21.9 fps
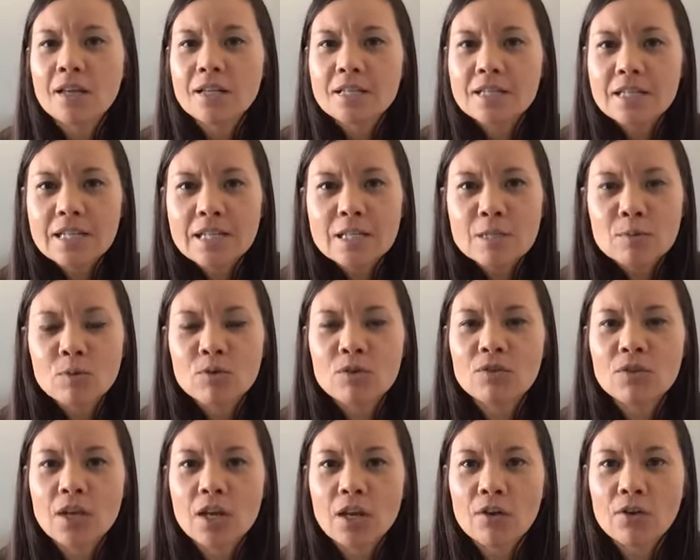teaspoon
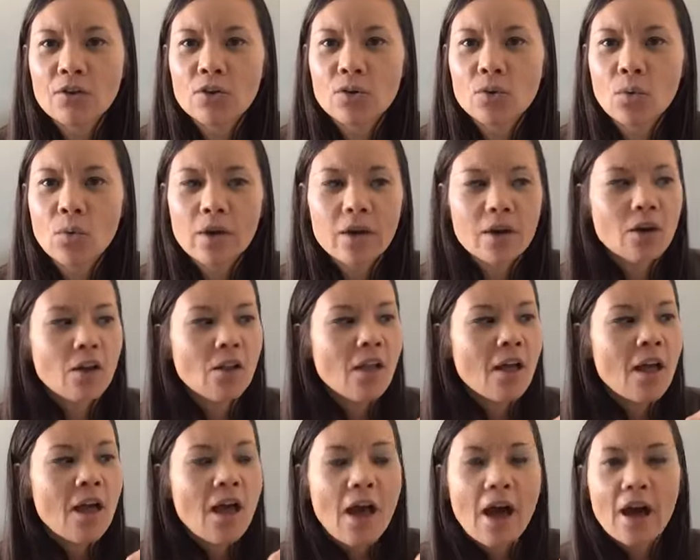of carrier oil,
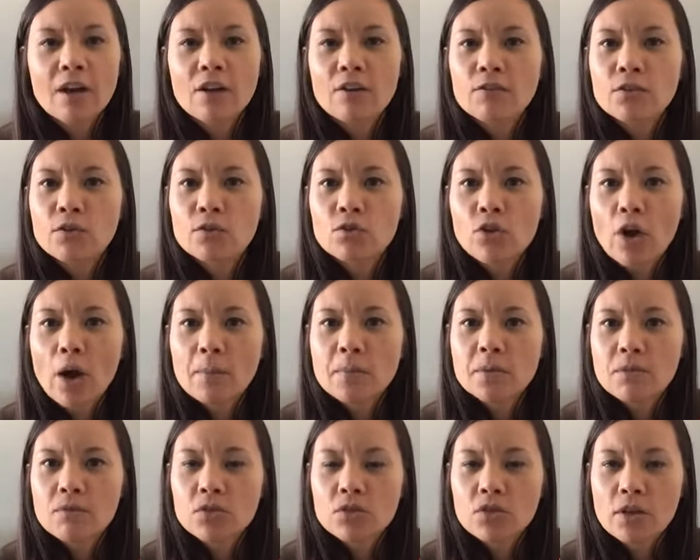add a few
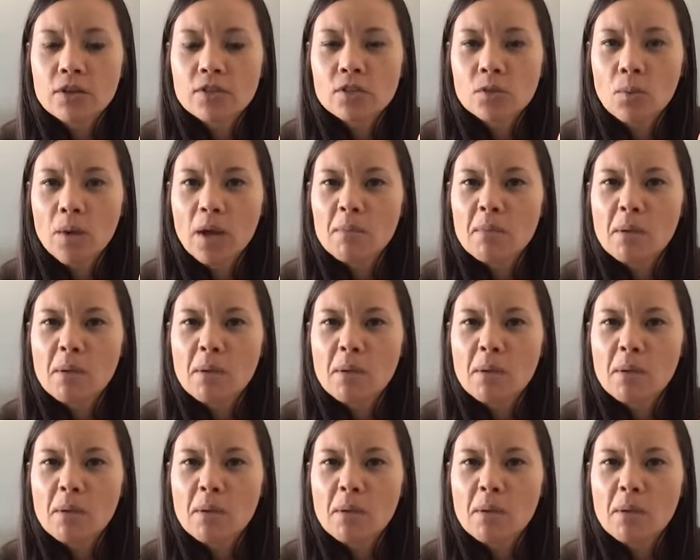drops of Stress Away,